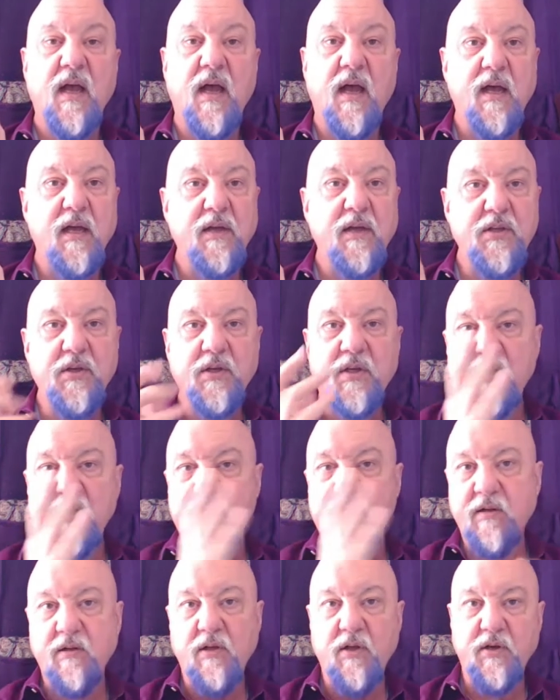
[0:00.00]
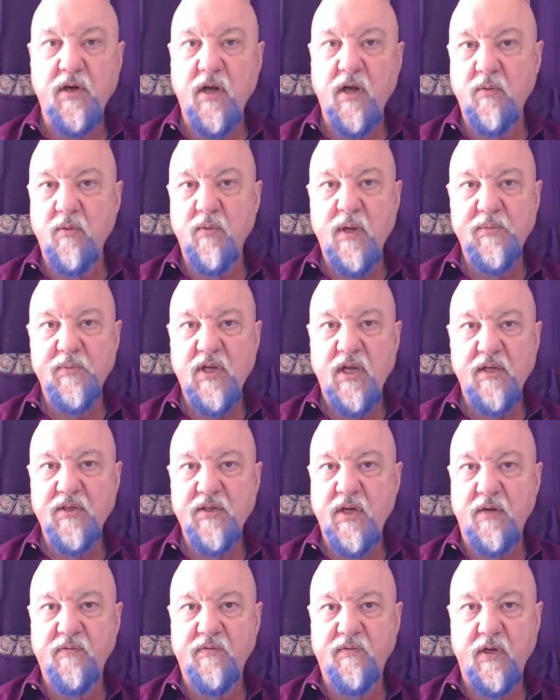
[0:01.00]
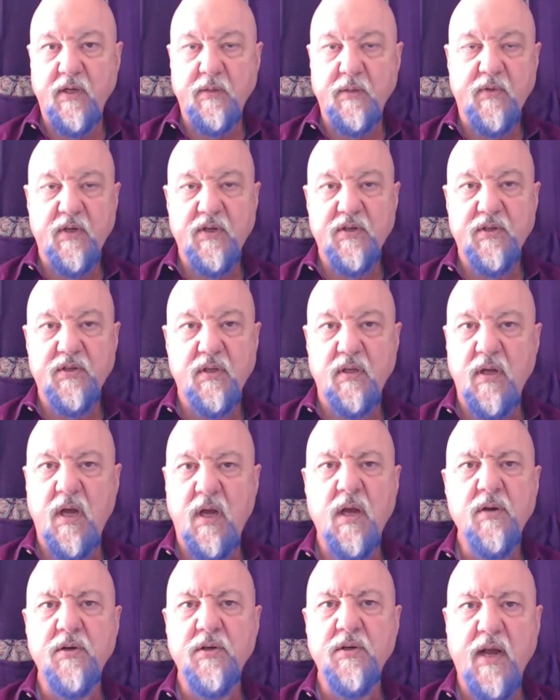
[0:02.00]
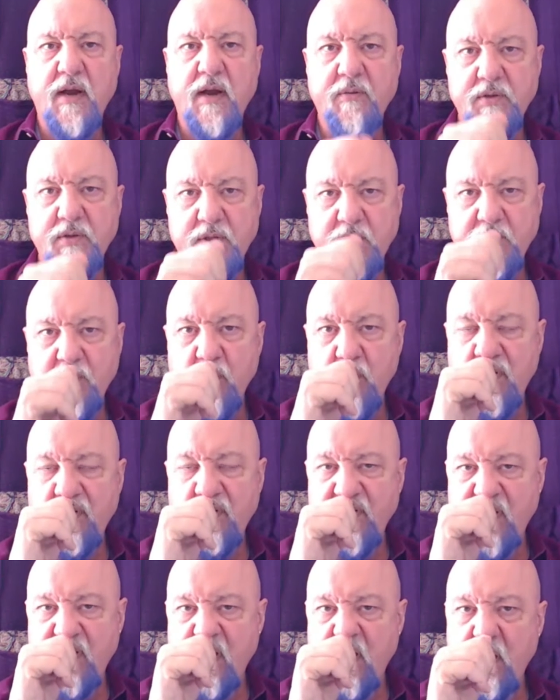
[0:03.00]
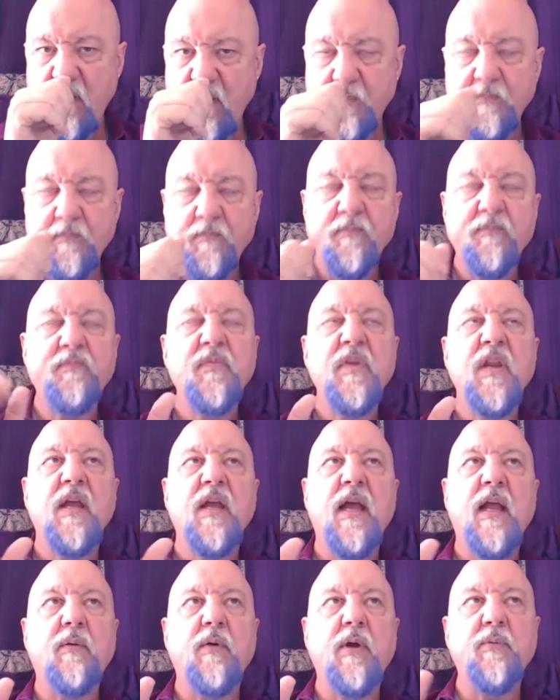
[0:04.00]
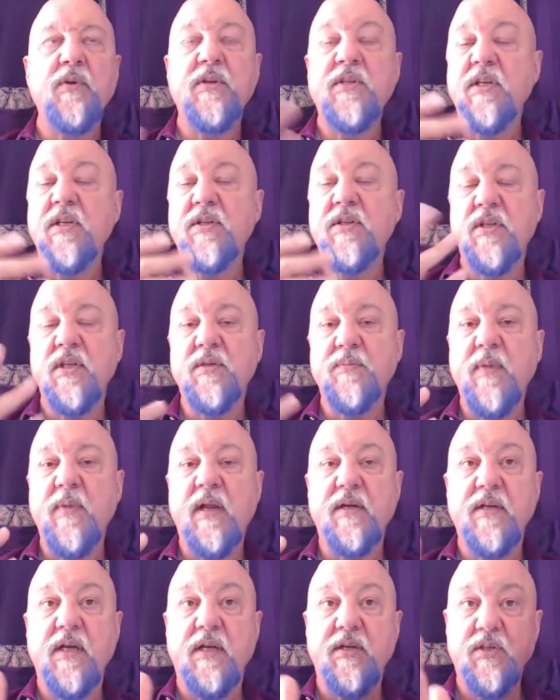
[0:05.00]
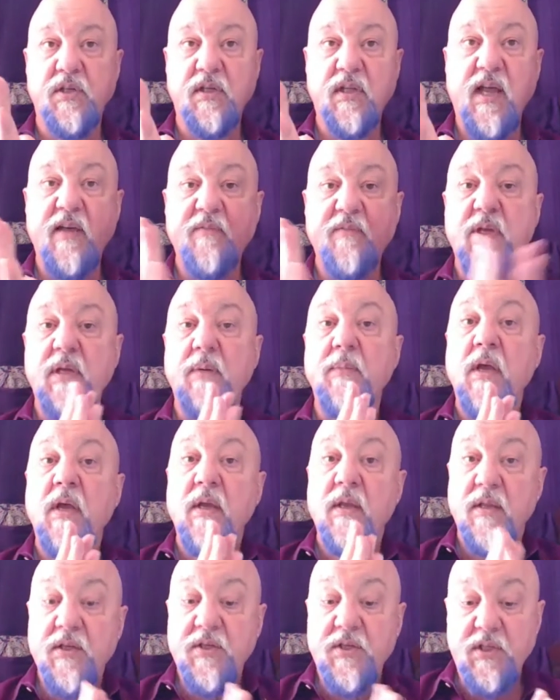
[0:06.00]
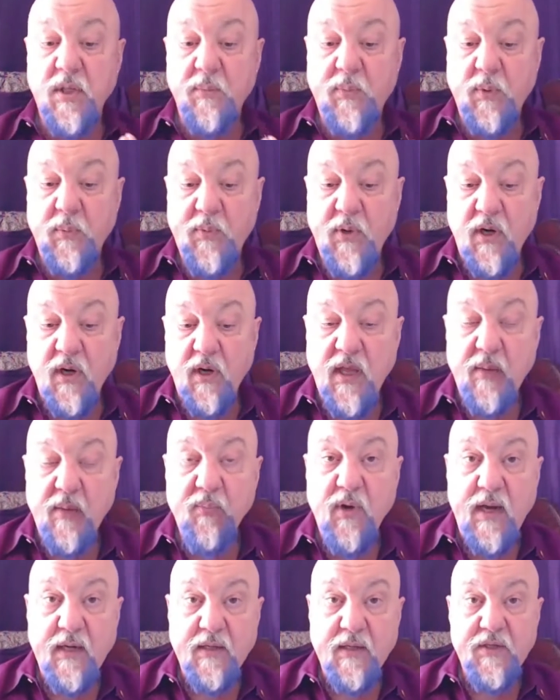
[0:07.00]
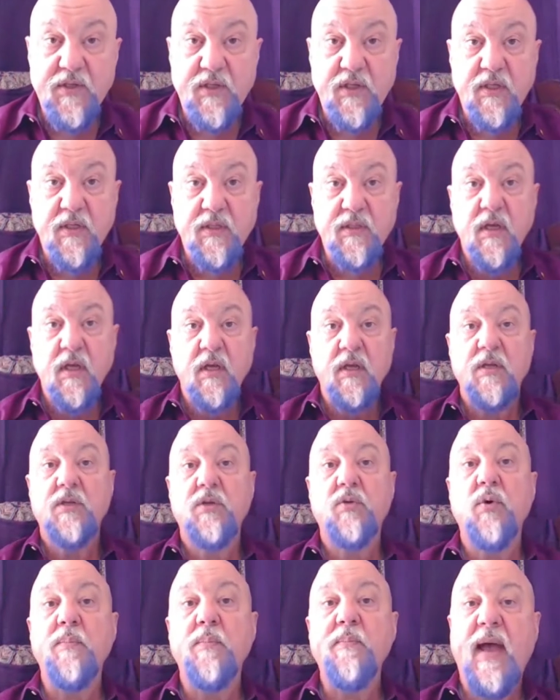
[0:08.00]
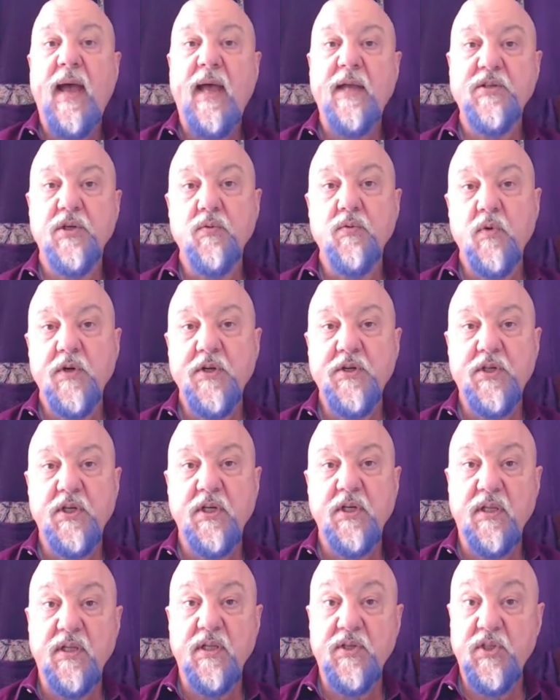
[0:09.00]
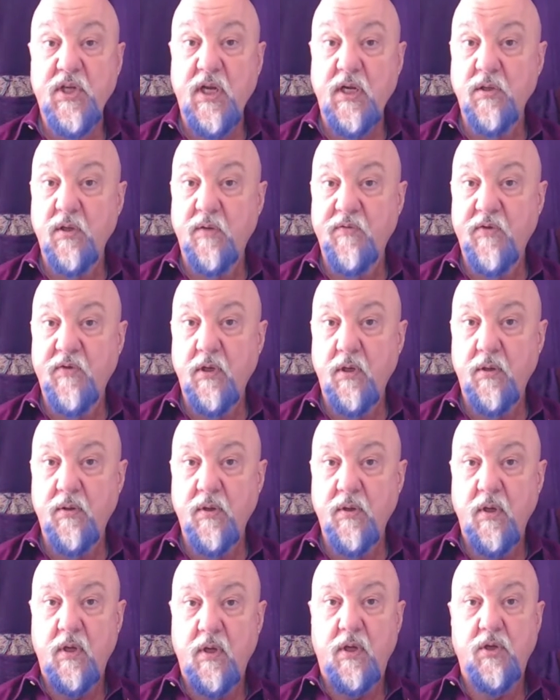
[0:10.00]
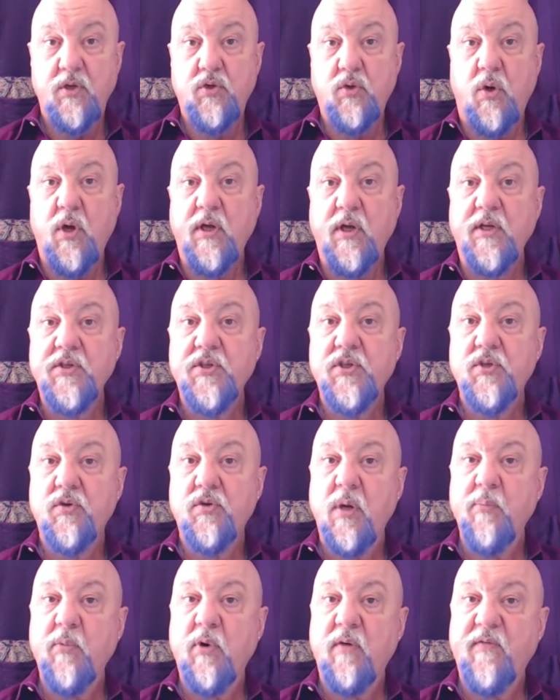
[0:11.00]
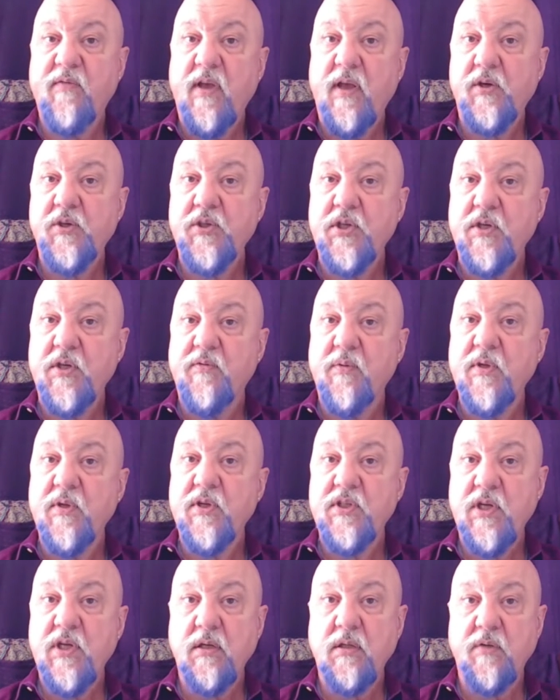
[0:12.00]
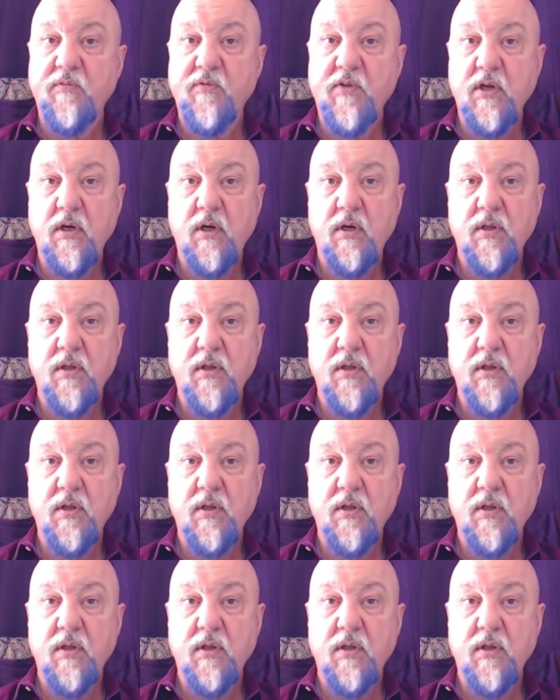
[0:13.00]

You can download it on the website. It's all free. There's hundreds of hours and more. Anyway, we teach this meditation, Live Beam. The simple part of that practice is to imagine reaching to the center of the earth, drawing a streamer of energy from the center of the earth